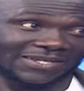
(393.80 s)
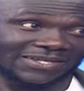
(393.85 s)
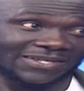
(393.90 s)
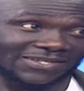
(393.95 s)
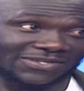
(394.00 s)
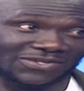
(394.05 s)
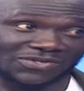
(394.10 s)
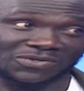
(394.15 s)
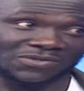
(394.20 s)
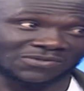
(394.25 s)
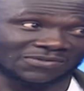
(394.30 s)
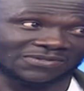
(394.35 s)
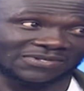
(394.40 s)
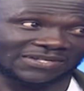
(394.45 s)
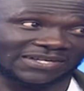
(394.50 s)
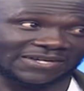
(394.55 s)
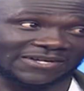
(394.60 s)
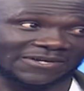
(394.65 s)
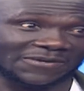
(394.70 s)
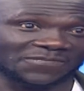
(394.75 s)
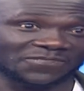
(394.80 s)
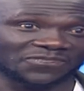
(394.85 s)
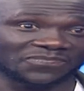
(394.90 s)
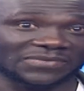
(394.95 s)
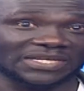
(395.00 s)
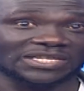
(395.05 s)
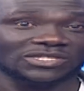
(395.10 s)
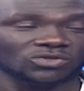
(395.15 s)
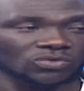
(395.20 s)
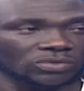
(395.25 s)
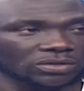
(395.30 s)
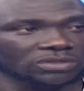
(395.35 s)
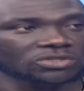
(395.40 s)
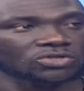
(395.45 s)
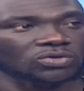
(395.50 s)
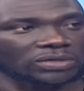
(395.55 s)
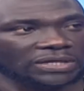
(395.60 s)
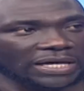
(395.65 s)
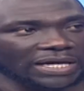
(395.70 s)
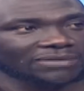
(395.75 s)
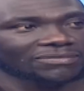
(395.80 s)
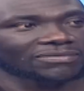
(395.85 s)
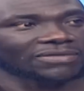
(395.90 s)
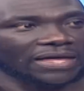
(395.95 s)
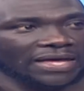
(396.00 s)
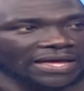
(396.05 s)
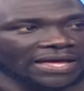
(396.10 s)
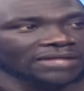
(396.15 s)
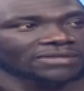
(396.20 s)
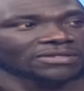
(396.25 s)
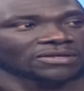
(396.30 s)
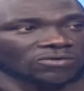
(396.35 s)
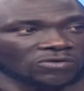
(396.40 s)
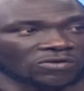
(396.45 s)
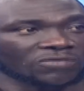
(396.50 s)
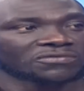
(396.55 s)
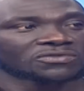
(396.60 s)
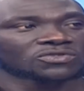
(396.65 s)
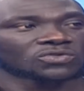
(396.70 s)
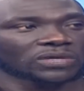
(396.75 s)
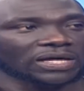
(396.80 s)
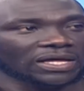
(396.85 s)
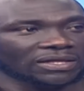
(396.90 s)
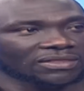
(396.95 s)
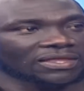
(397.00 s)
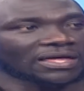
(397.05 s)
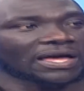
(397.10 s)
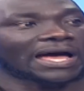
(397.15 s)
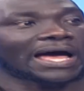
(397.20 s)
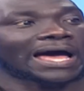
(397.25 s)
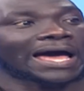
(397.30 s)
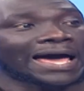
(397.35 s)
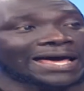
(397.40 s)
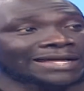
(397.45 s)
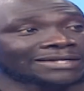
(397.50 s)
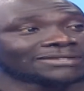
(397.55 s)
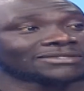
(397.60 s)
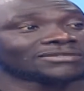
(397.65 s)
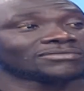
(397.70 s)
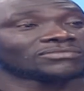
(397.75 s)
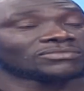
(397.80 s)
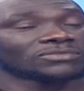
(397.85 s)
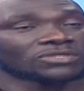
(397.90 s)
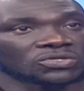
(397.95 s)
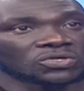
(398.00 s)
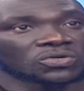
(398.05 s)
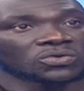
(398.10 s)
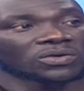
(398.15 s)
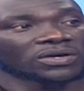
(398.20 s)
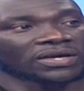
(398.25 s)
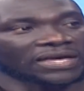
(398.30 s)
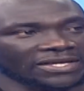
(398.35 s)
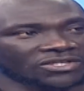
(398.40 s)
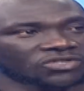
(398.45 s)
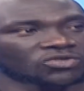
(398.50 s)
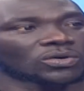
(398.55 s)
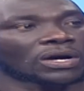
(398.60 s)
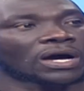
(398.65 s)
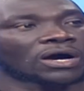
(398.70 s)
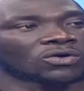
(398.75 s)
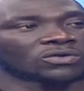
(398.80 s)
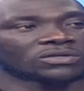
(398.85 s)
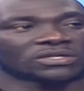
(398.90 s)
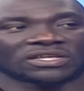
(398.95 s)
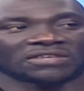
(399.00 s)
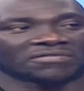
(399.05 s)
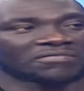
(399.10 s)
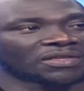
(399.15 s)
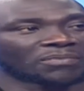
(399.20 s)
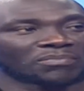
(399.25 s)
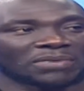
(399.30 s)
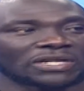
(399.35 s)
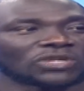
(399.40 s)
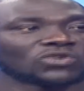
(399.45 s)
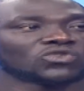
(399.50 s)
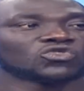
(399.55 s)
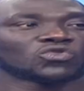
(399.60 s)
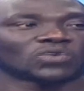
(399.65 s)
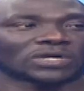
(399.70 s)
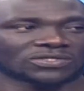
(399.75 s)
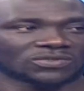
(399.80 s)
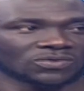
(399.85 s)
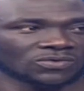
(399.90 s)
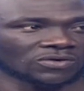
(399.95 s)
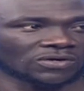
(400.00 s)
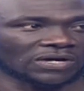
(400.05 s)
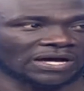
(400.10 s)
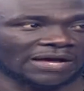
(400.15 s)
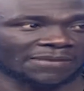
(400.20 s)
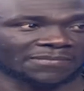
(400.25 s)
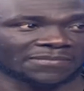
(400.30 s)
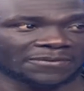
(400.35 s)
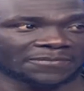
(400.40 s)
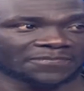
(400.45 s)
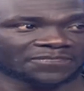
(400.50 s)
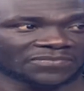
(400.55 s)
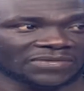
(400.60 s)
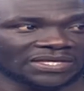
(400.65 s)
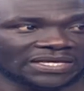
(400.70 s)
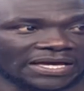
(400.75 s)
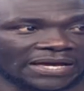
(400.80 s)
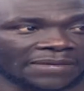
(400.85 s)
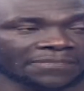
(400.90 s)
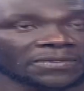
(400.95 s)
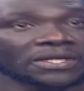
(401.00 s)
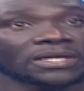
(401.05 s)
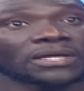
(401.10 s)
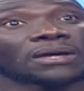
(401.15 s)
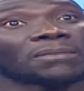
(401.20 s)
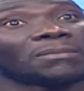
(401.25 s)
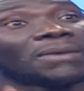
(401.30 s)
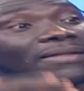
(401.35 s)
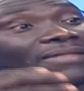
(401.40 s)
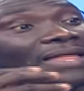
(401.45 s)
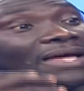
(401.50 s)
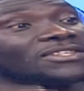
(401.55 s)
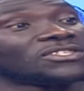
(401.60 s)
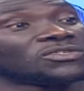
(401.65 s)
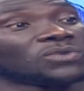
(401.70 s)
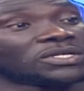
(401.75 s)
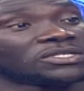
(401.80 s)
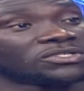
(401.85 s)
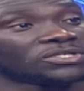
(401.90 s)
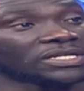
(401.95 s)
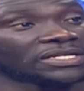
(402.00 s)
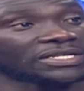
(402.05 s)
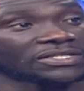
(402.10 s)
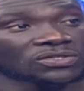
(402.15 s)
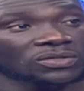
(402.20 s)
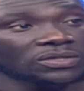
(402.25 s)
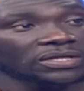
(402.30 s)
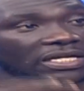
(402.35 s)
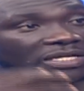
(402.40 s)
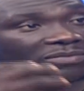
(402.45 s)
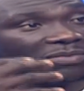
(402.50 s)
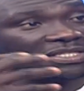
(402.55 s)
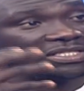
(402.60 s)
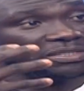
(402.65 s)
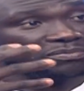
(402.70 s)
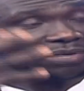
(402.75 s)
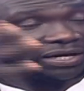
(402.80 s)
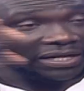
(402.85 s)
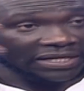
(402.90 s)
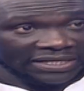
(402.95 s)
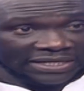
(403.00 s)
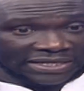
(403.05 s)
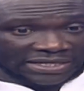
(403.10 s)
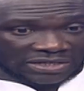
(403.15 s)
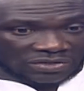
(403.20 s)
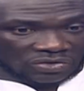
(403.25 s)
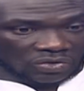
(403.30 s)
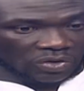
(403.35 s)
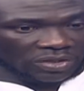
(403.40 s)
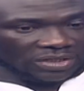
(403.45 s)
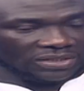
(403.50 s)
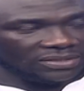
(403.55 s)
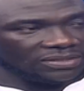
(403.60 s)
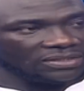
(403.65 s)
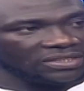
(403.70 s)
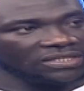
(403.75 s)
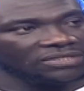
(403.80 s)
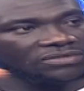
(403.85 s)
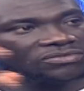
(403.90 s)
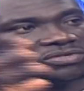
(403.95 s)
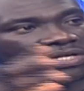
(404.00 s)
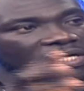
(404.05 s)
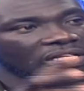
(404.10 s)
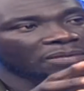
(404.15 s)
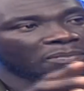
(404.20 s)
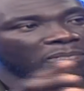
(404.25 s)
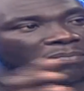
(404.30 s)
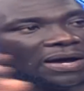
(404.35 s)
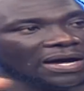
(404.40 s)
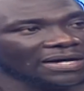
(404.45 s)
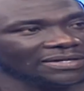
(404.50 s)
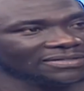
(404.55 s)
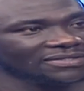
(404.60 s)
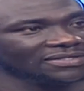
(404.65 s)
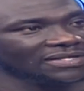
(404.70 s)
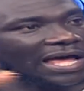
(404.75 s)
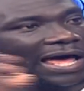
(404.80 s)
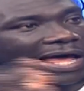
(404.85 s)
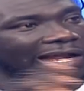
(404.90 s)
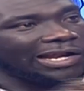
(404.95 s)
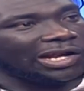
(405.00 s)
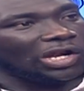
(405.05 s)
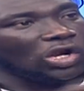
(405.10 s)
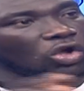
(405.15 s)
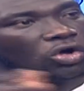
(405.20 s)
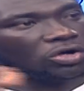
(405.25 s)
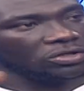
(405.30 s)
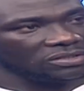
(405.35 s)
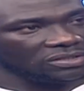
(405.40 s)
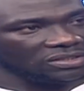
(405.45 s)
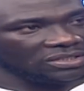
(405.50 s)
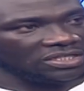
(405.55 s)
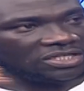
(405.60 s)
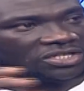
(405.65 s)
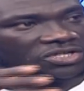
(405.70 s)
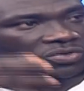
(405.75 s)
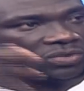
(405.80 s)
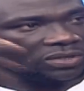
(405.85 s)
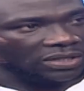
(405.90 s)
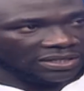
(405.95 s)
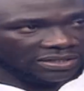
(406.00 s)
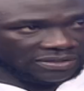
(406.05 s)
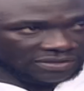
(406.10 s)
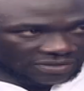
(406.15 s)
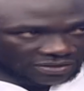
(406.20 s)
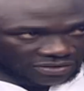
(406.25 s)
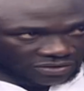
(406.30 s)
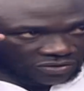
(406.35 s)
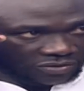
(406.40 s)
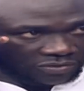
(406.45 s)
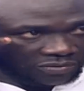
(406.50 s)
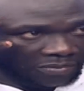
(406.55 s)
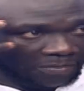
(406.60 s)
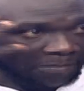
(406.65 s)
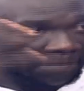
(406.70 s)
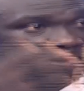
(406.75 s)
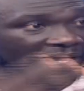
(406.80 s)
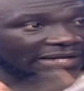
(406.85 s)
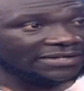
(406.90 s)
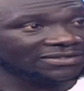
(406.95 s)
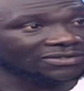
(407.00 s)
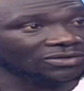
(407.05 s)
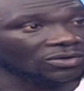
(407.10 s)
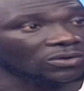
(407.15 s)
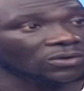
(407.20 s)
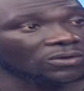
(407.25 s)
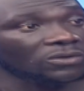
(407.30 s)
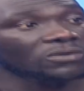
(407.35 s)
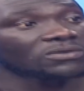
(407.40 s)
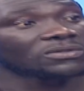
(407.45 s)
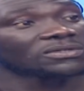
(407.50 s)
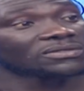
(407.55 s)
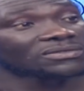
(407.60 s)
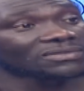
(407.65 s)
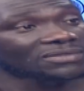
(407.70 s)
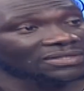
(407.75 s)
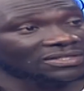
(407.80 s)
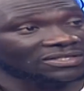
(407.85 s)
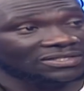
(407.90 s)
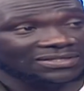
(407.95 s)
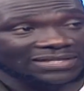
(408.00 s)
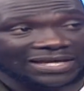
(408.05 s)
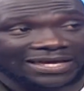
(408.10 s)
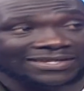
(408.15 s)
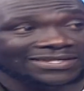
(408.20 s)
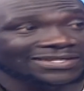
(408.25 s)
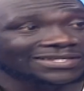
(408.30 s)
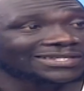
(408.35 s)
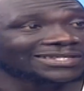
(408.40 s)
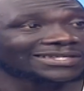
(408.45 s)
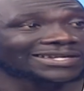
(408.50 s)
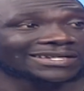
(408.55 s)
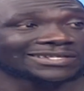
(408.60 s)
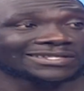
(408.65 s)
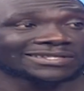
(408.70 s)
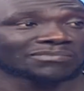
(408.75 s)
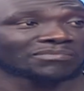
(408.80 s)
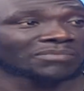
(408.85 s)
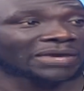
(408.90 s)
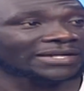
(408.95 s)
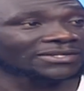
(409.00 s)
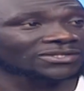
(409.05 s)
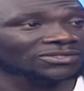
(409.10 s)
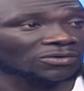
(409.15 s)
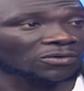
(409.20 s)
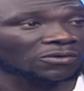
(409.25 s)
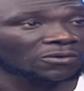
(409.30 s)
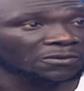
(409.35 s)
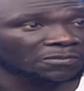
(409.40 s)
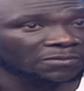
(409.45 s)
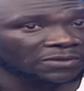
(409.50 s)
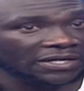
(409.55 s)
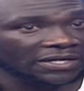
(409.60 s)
to get there, the oomph to get there, and get you out if the balloon were to go up. Okay. Yeah, but that's your training. So you can imagine so it really packs a lot in your mental psyche and the mental